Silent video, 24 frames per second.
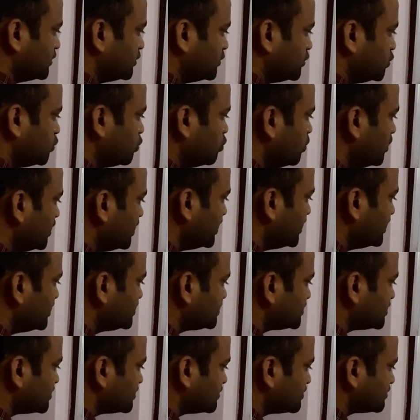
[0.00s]
two
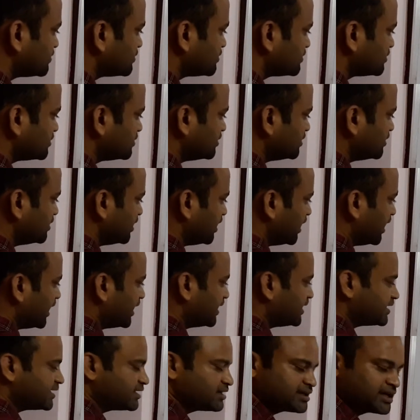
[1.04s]
leads
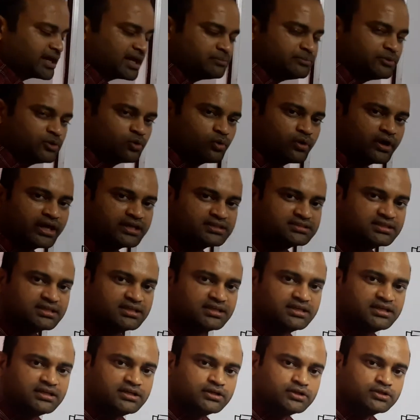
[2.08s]
and can be known as
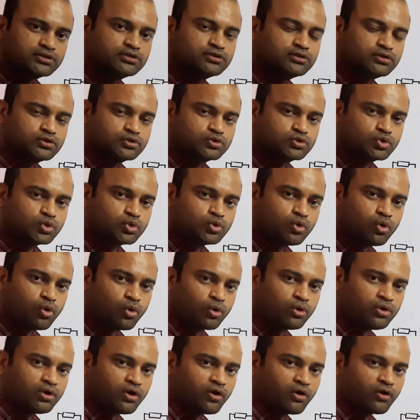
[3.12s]
through
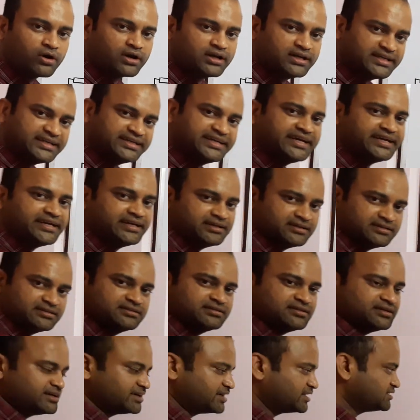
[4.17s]
hole or leaded
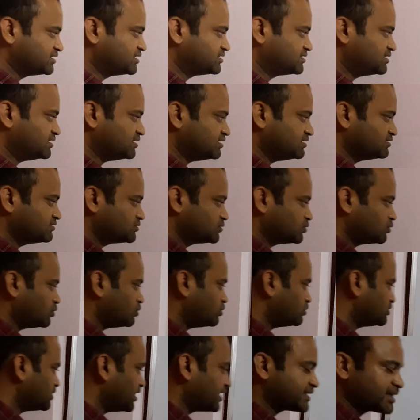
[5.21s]
resistor. So
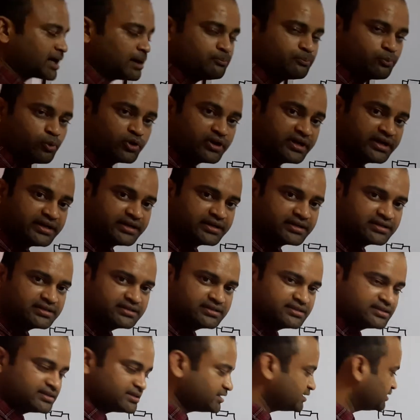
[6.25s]
that component
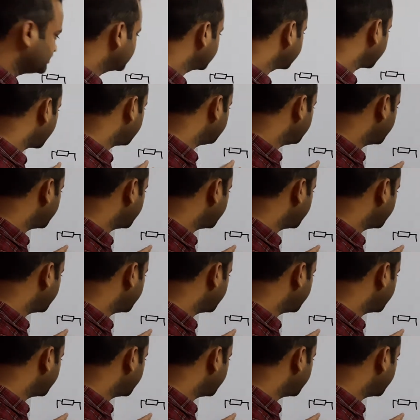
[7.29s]
can